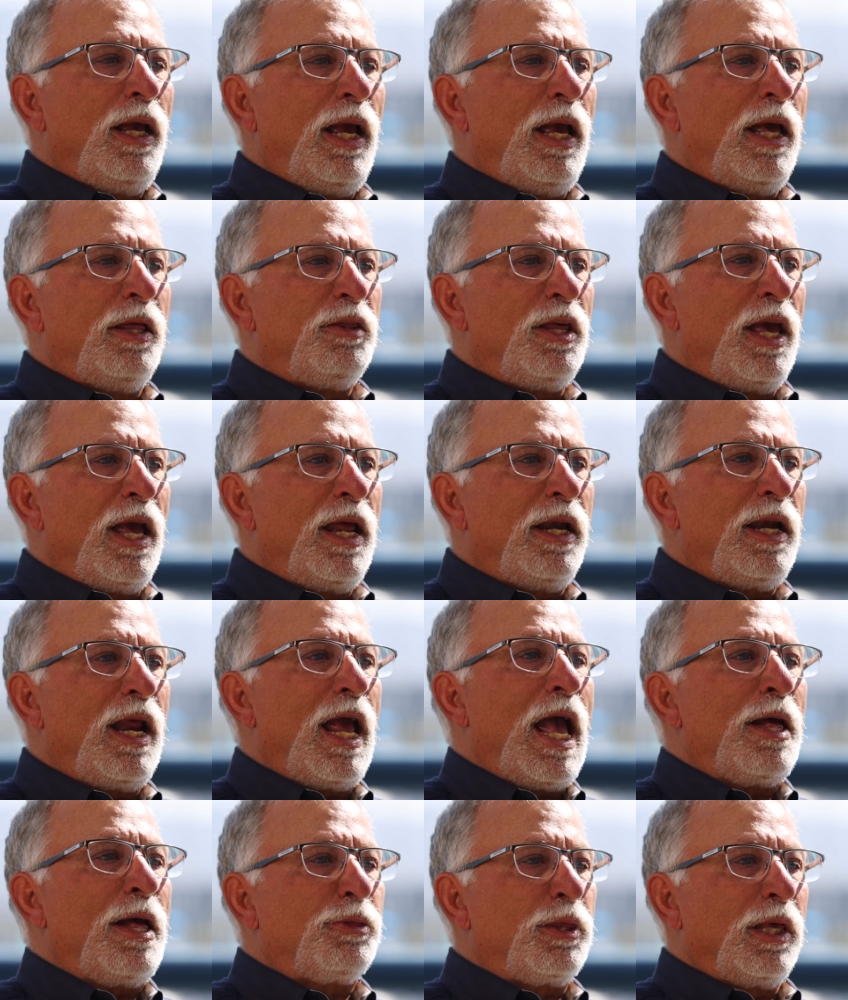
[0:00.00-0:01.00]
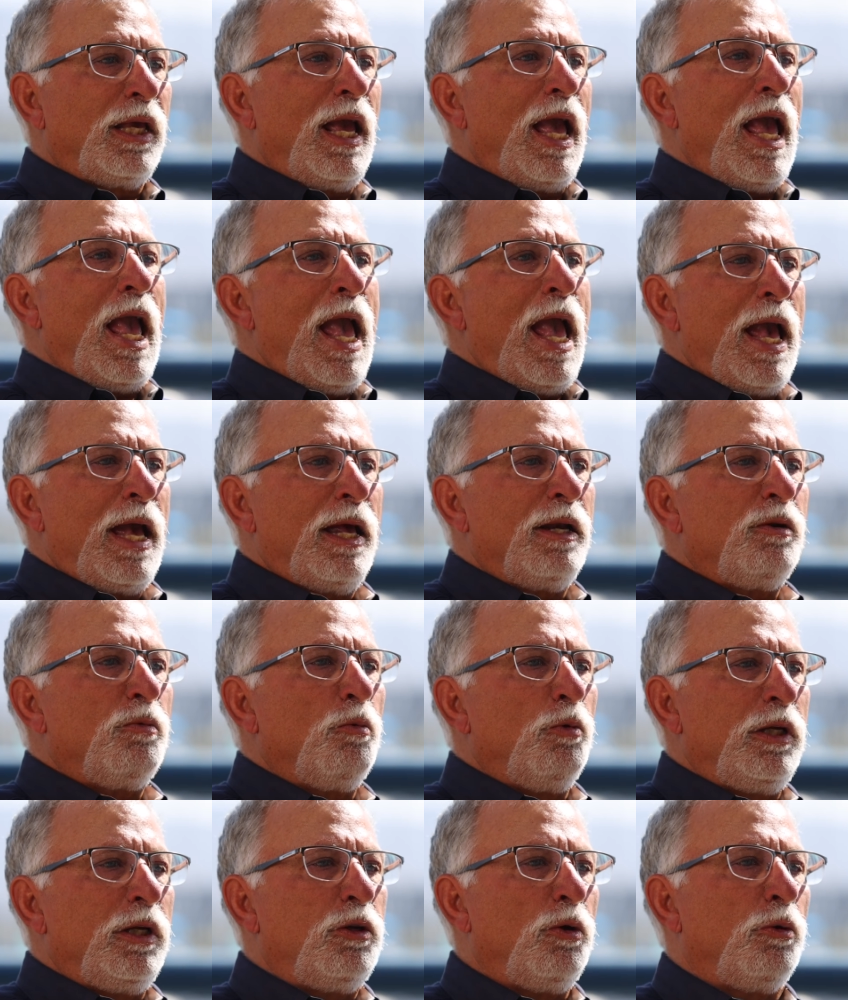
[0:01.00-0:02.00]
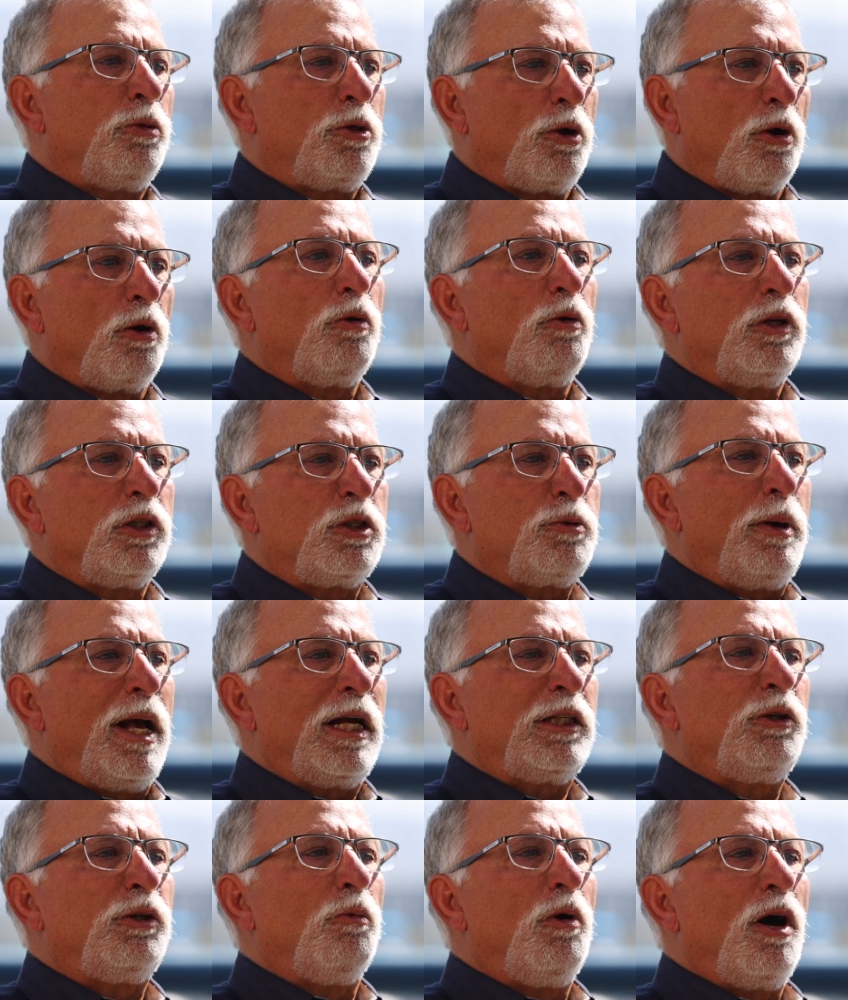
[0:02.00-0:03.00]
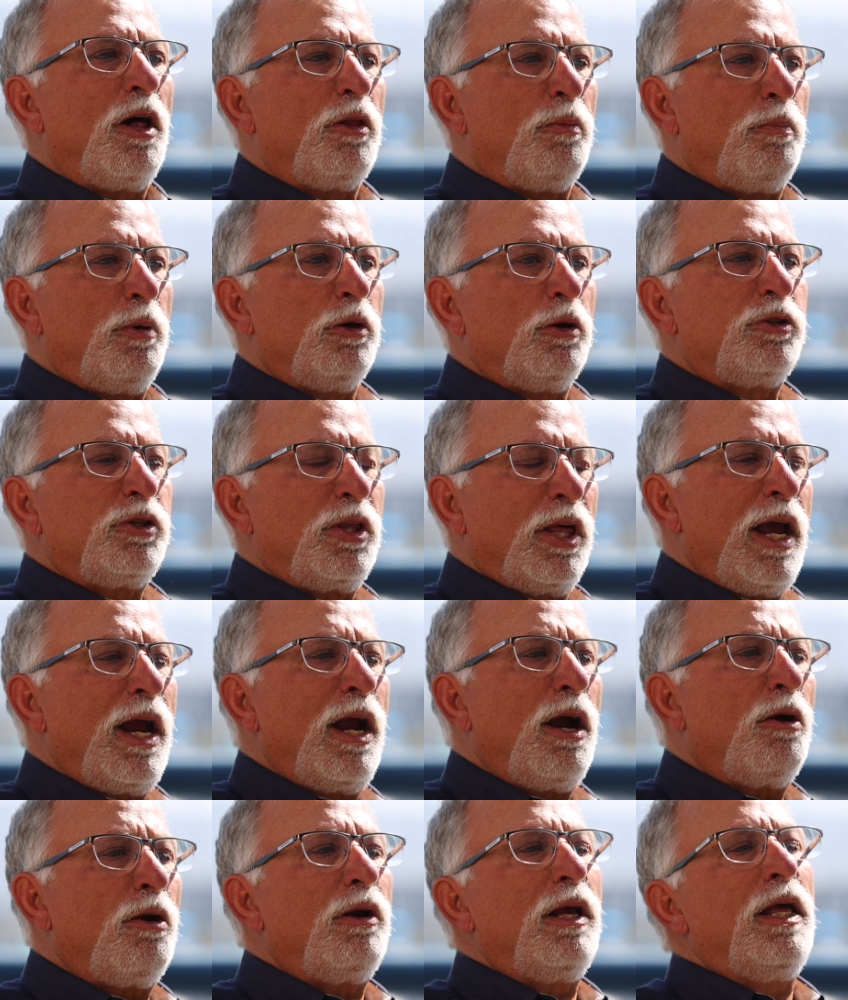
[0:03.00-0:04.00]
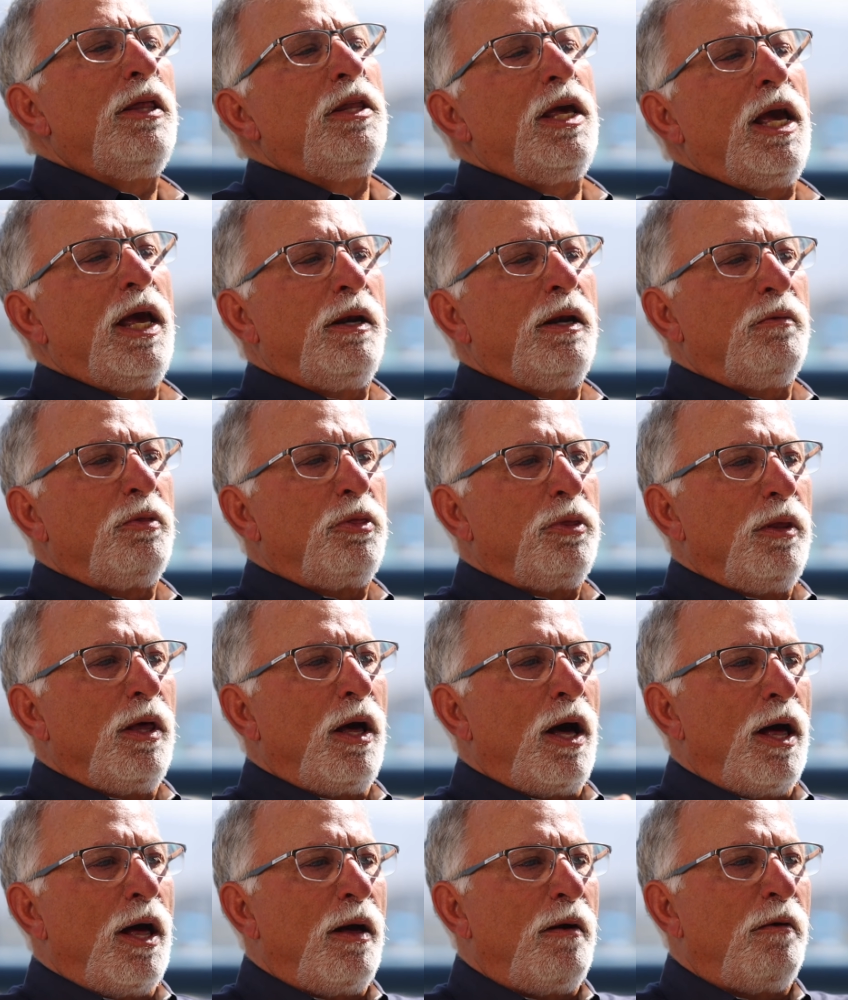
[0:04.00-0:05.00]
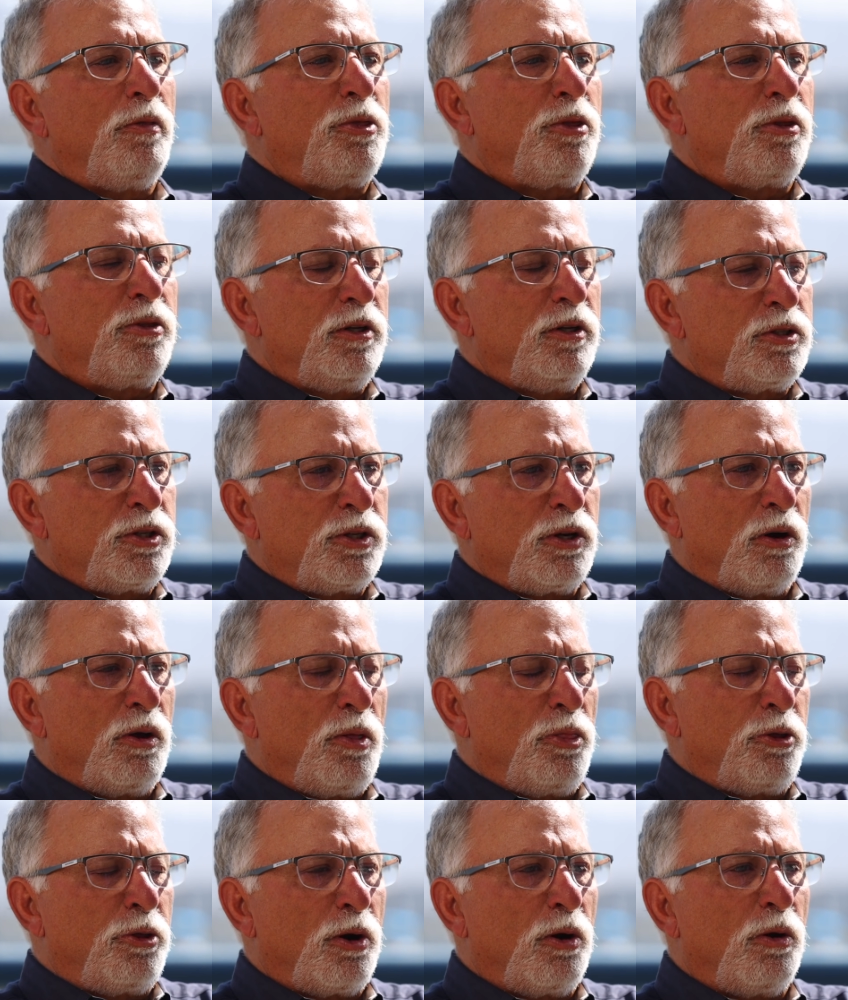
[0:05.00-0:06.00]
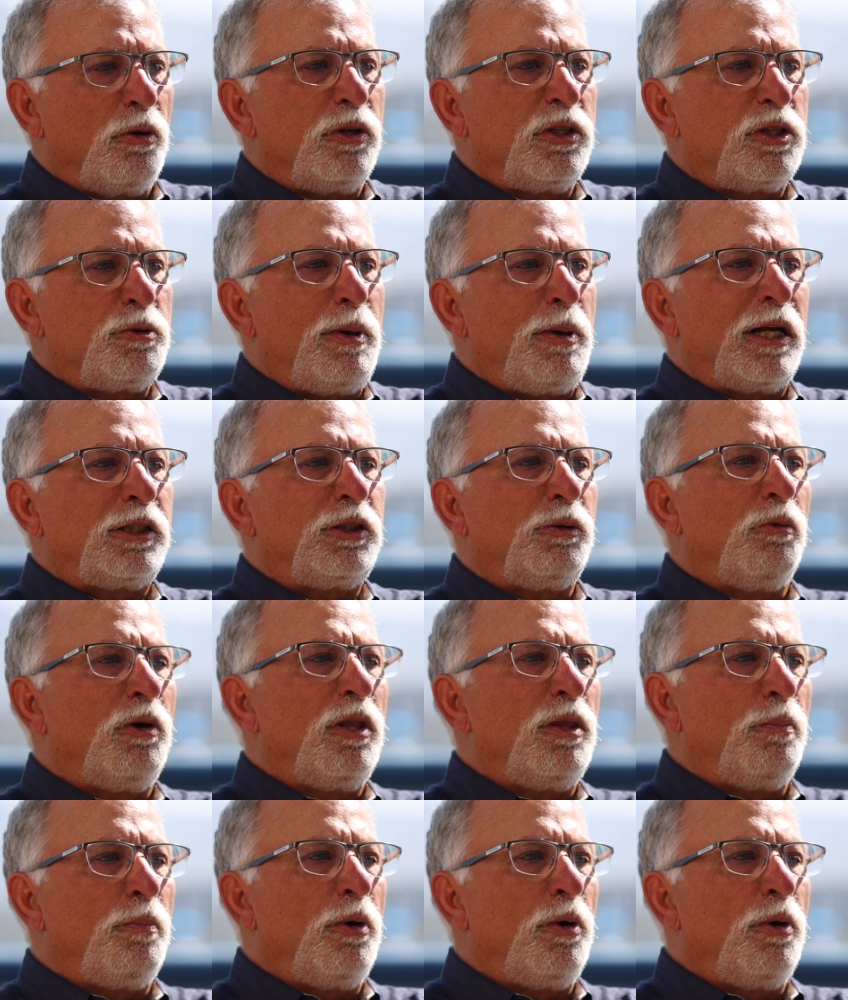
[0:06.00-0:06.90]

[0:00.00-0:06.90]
And then at the end, we do thorough inspection while the boat's there, and then thorough inspection when the